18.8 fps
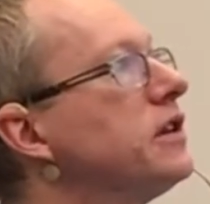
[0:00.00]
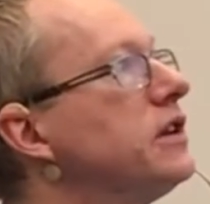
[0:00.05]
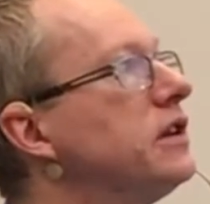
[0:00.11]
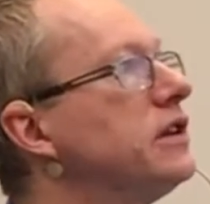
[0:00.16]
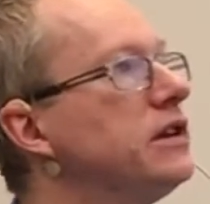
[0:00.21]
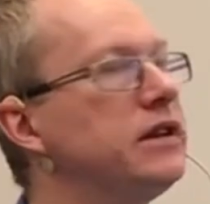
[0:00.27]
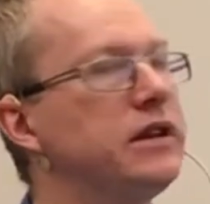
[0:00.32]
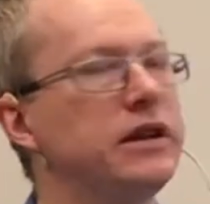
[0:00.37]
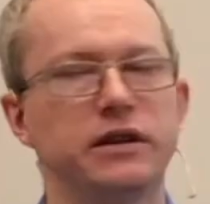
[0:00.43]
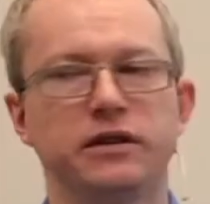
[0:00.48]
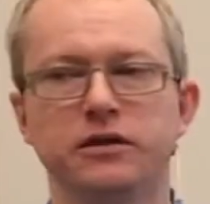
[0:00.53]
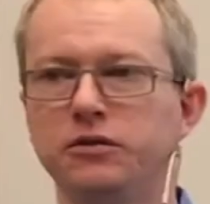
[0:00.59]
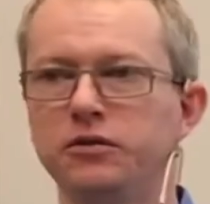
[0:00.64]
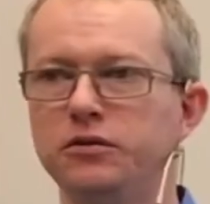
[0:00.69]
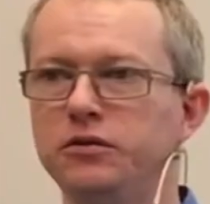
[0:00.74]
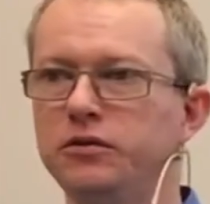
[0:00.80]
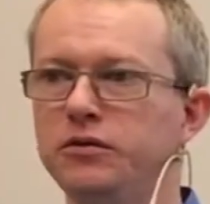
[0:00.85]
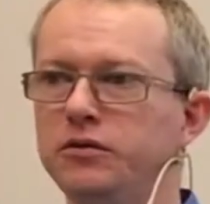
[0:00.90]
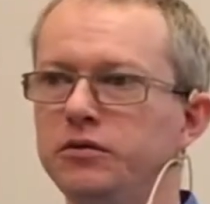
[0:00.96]
he did
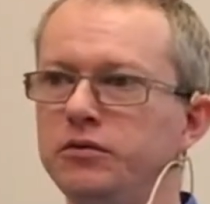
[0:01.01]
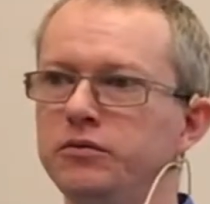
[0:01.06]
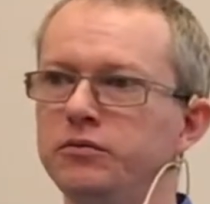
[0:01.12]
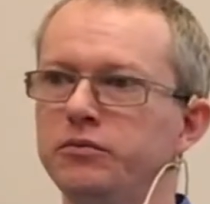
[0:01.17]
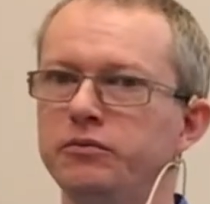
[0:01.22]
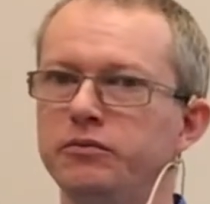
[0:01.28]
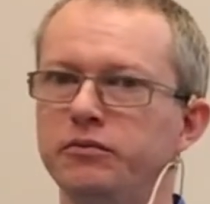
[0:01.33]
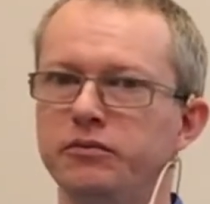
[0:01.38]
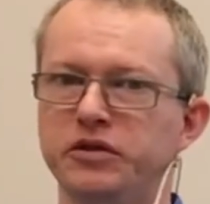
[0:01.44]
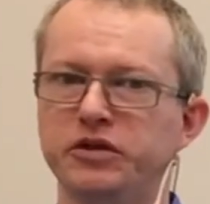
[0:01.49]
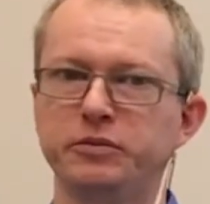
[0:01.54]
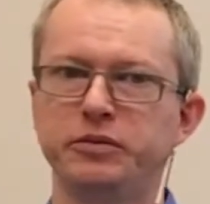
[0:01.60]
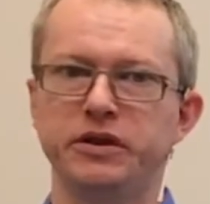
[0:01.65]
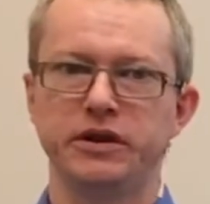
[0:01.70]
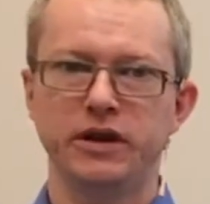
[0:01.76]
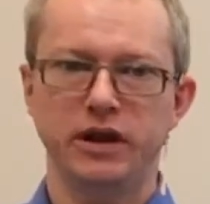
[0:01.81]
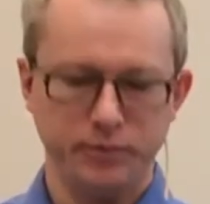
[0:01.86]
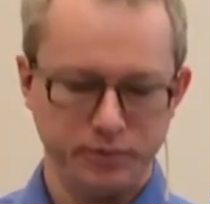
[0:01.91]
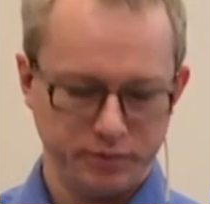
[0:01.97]
to
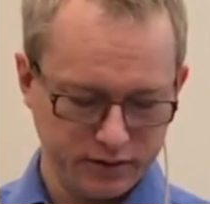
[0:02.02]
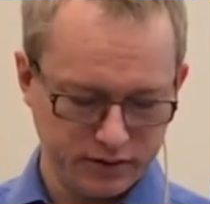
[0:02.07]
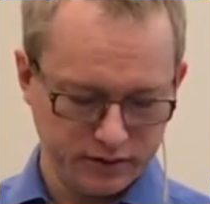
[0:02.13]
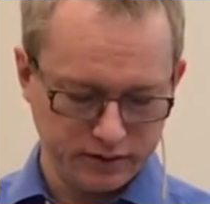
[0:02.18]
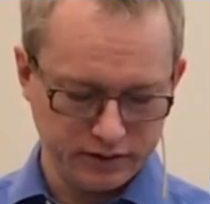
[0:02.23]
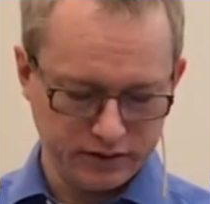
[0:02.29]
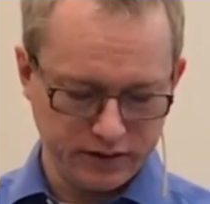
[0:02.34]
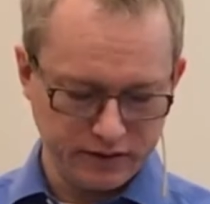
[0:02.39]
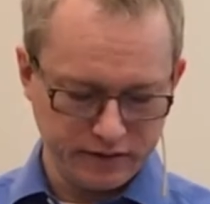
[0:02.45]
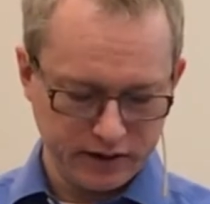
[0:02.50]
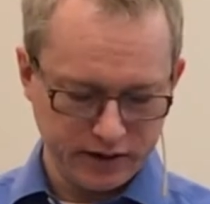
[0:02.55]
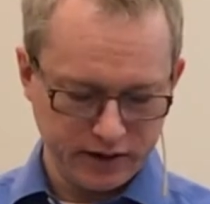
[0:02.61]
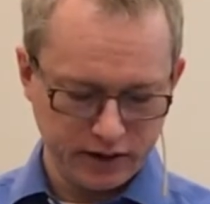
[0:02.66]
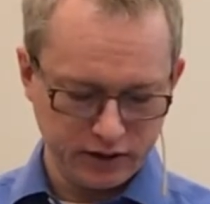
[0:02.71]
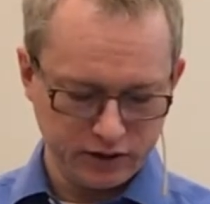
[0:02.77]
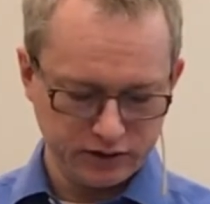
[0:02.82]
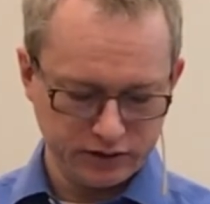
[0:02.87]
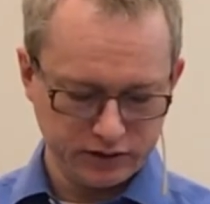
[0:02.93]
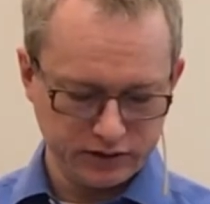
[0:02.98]
speed up the
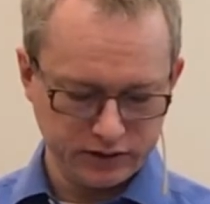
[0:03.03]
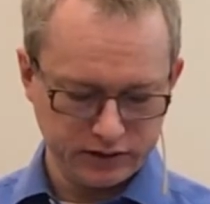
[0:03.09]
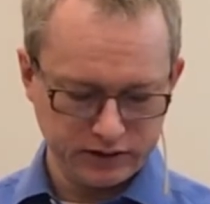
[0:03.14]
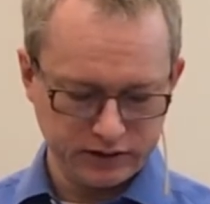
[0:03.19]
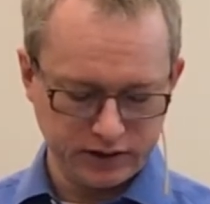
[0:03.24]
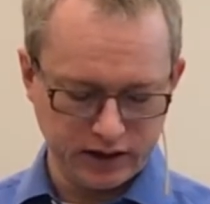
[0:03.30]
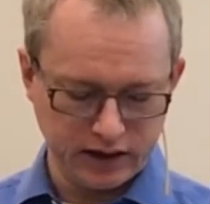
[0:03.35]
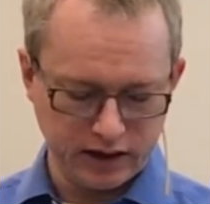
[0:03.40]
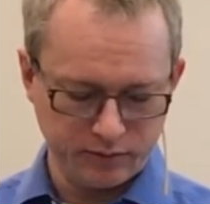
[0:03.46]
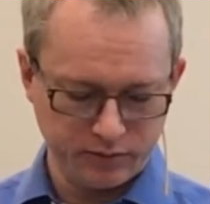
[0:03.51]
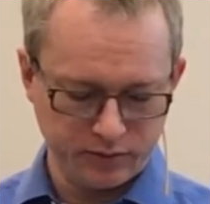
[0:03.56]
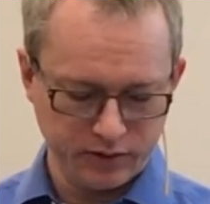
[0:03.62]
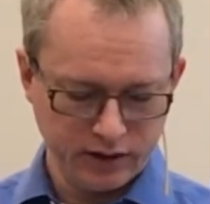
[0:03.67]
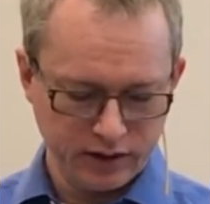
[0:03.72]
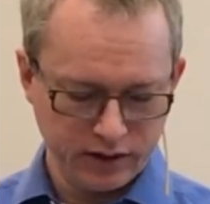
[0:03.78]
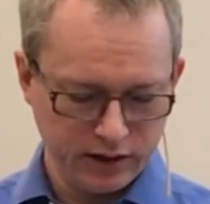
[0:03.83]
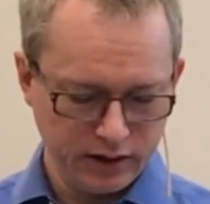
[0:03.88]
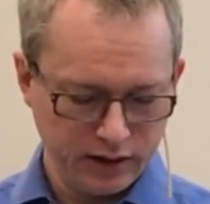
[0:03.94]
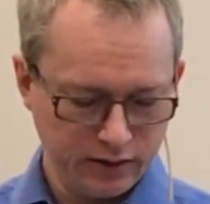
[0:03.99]
navigation system
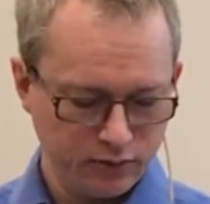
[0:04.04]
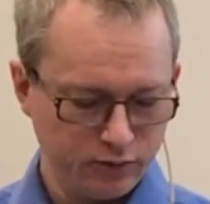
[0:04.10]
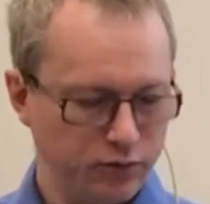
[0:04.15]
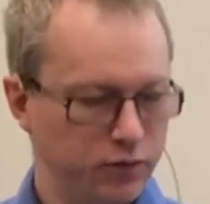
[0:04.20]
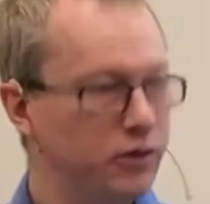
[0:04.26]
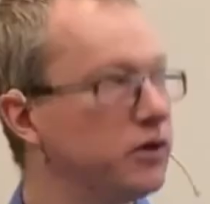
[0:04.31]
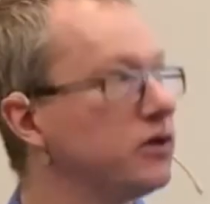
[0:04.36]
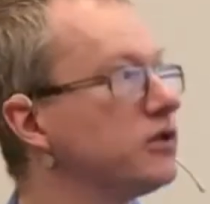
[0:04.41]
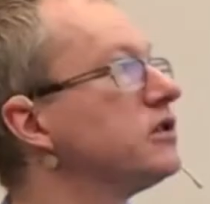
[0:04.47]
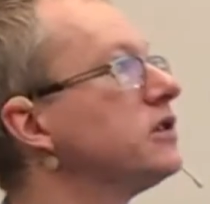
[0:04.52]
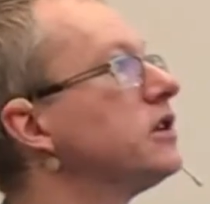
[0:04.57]
was